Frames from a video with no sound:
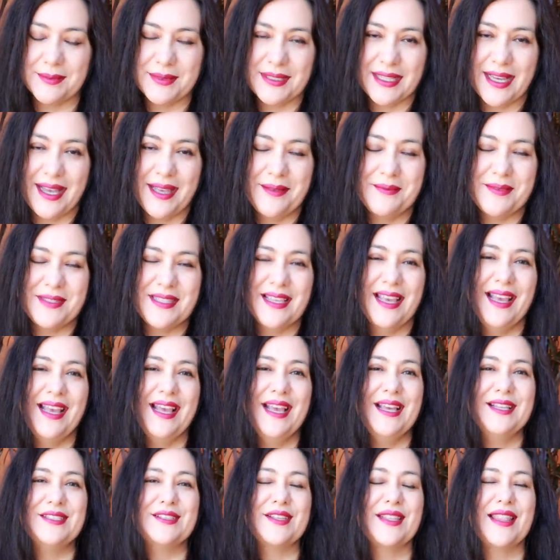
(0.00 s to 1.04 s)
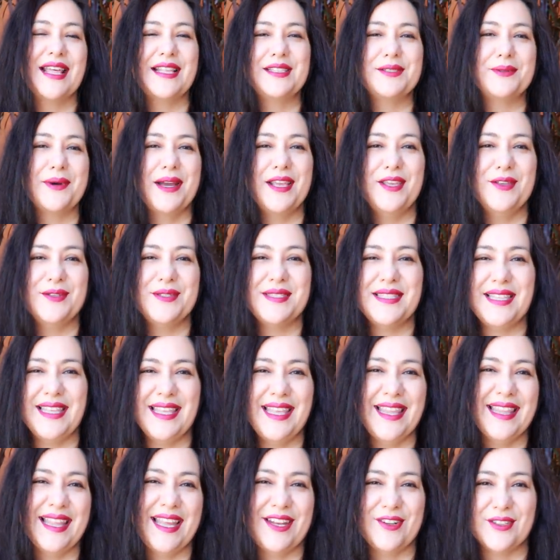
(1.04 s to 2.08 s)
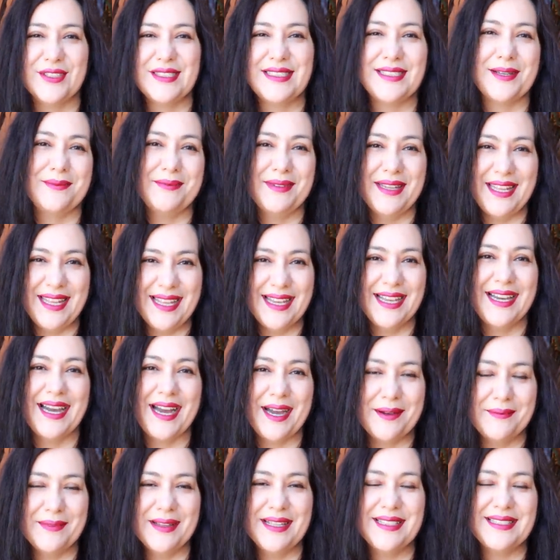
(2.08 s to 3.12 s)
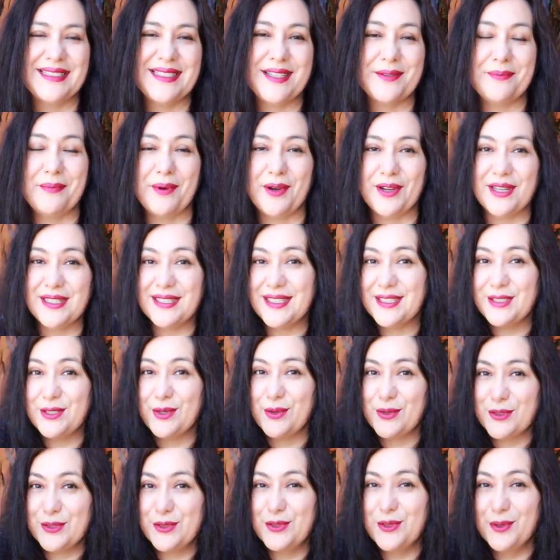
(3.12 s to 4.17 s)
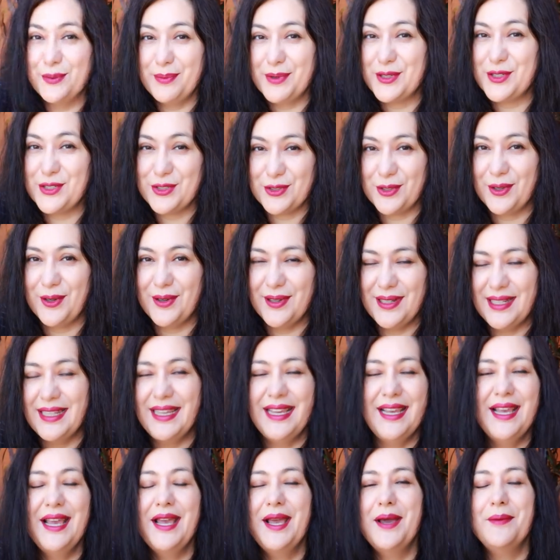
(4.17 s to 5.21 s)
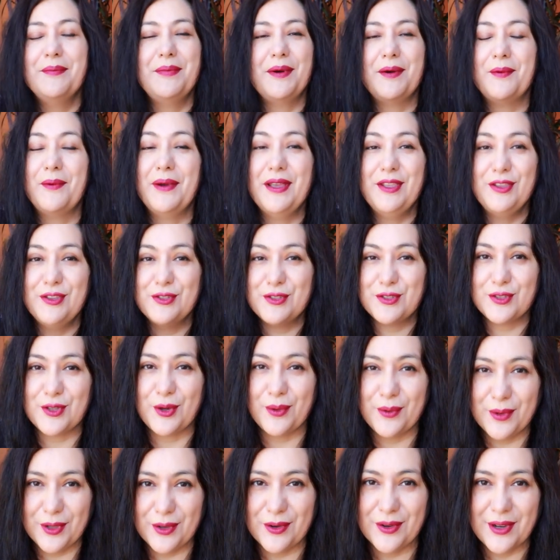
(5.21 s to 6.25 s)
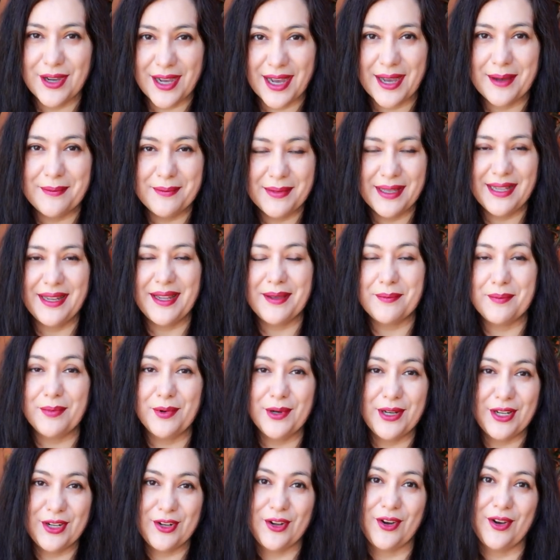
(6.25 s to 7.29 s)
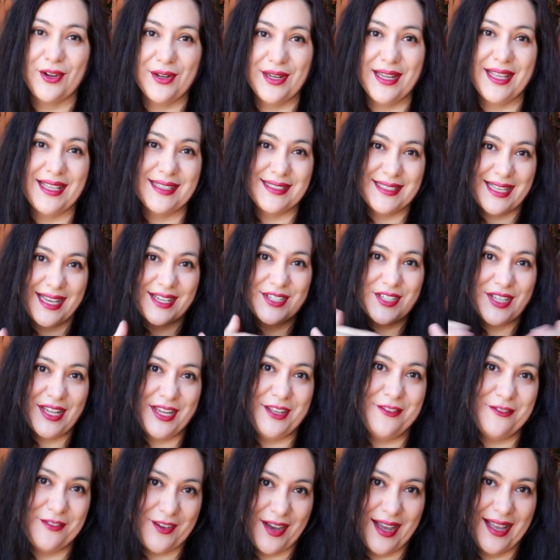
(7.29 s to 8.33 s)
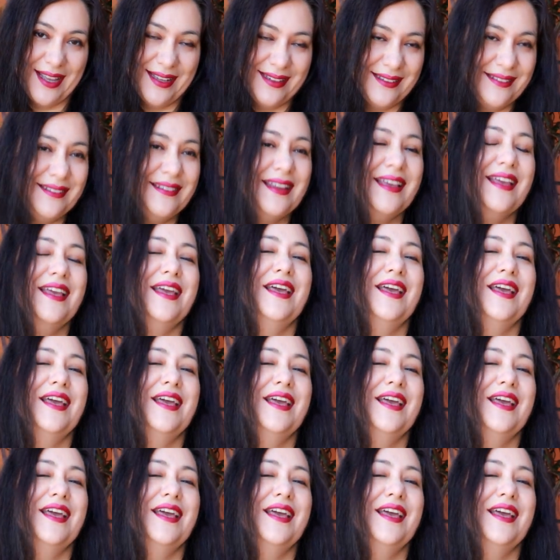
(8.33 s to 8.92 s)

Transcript: sometimes so that's why you see that on some knit garments the bodices look super short but when you sew your garment and put it on it's actually fine